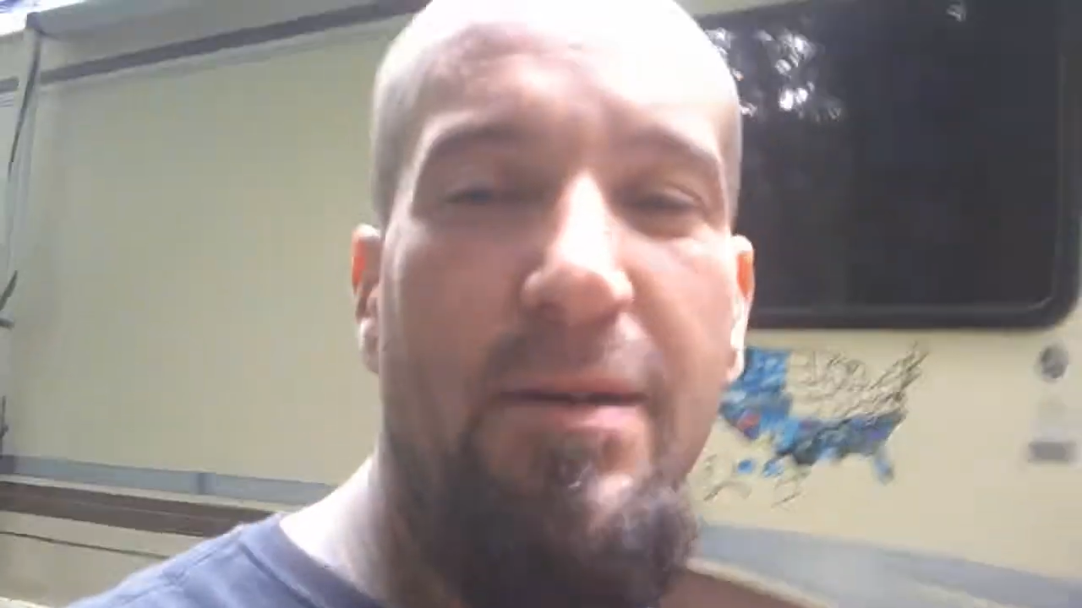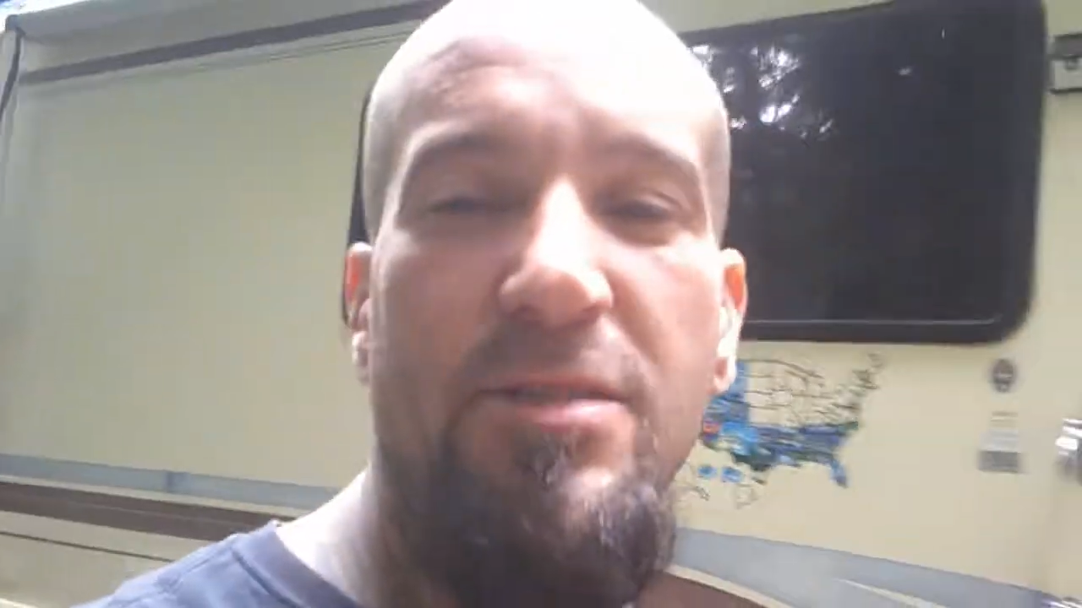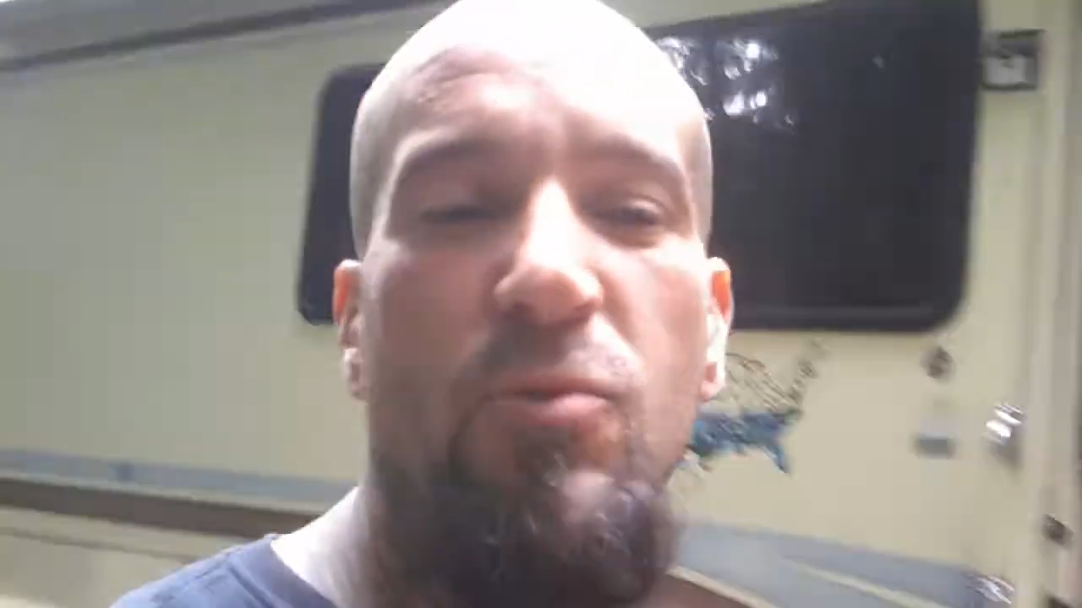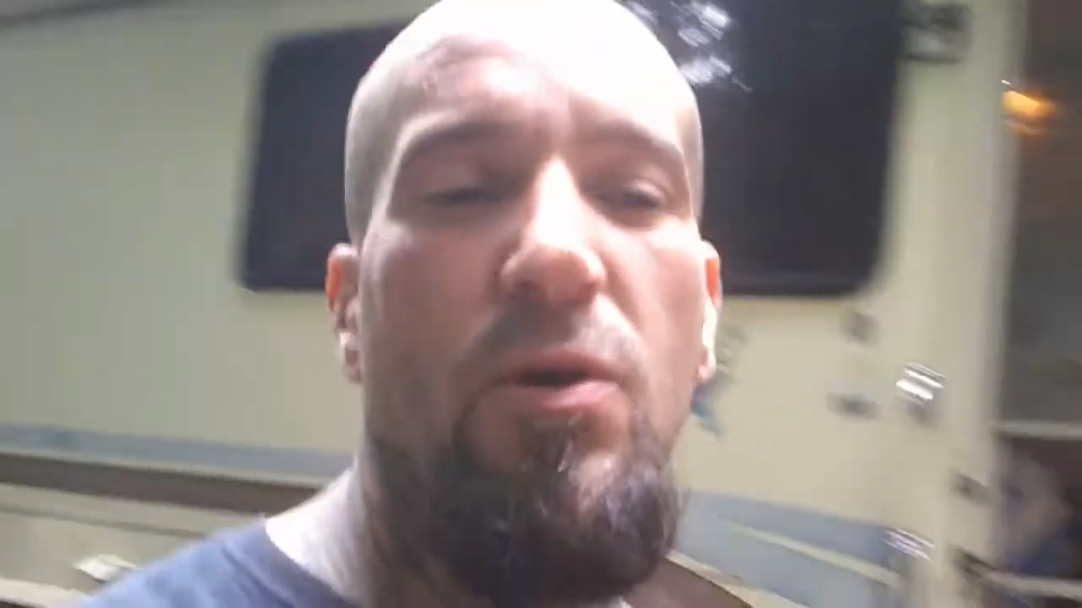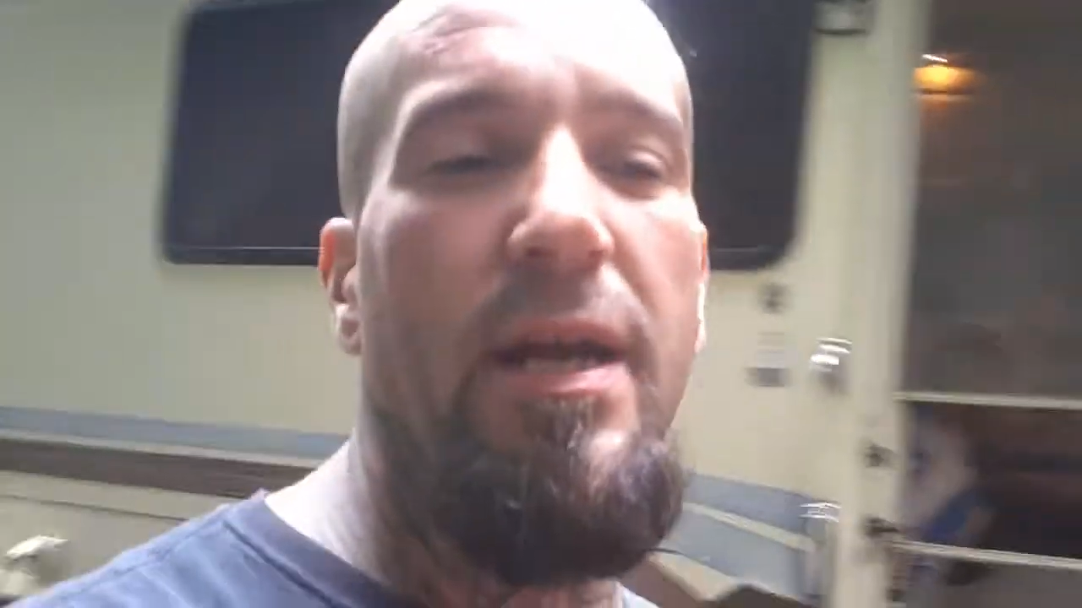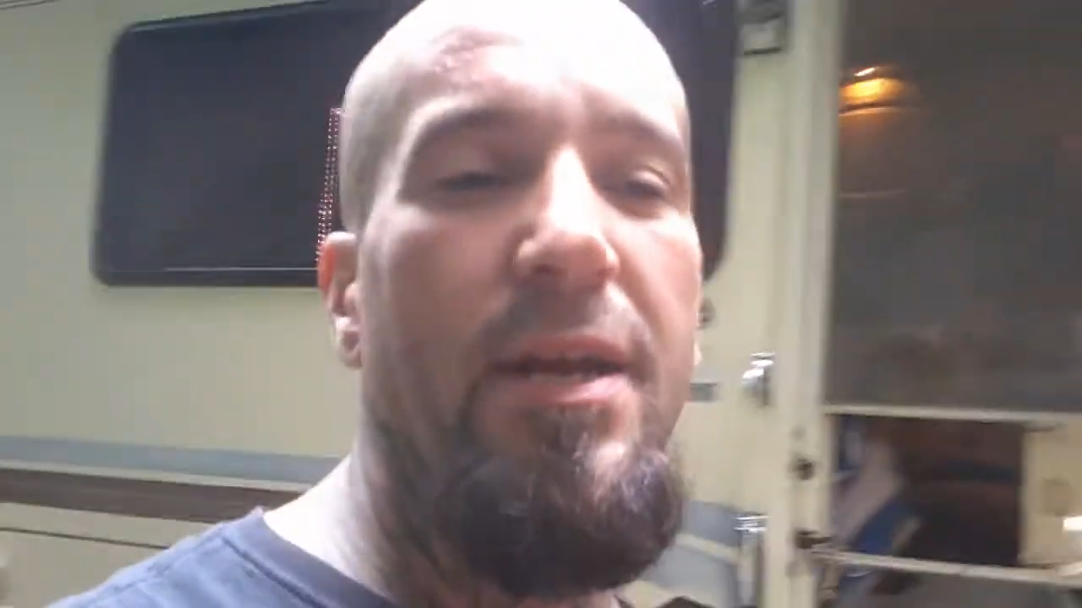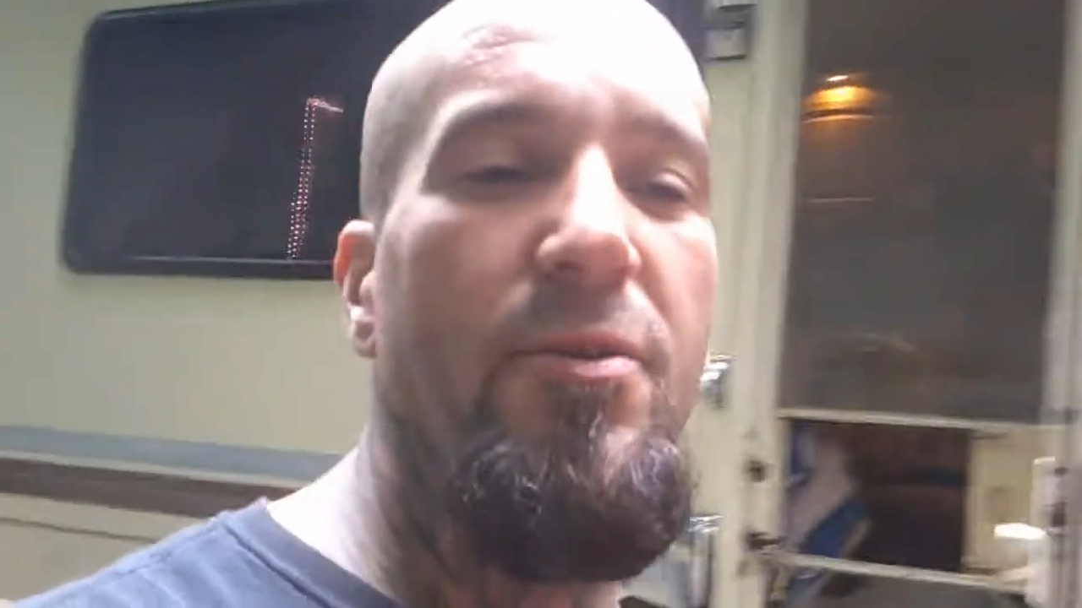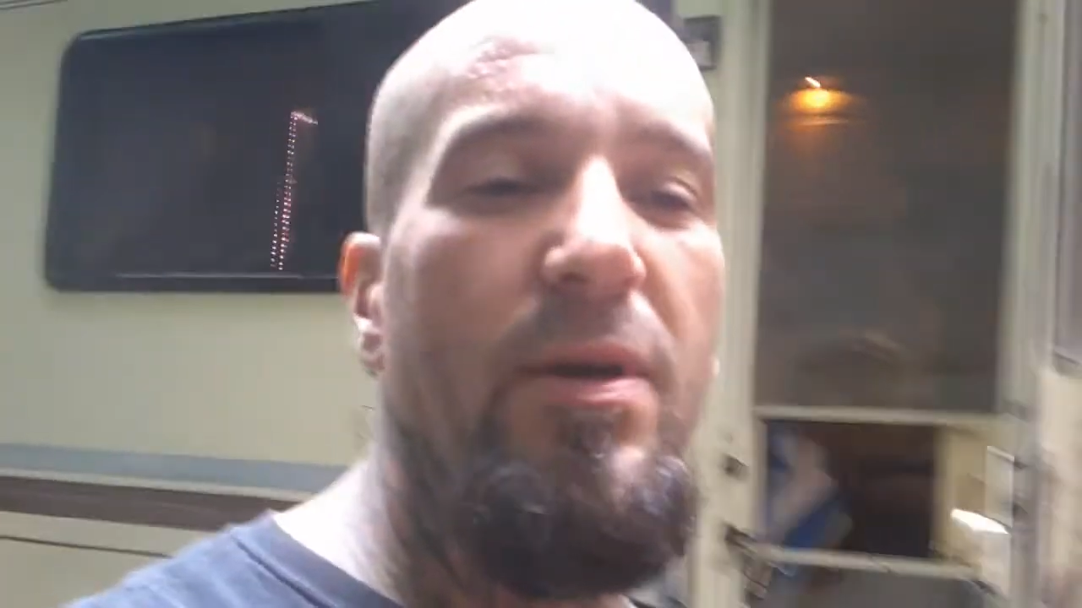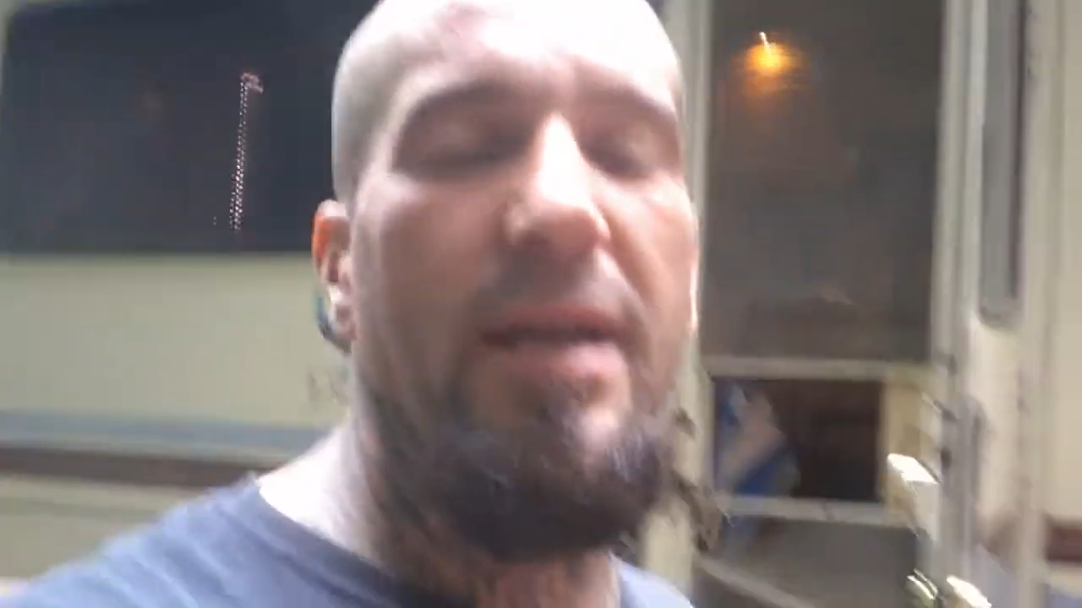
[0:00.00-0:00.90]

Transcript: bunch more into it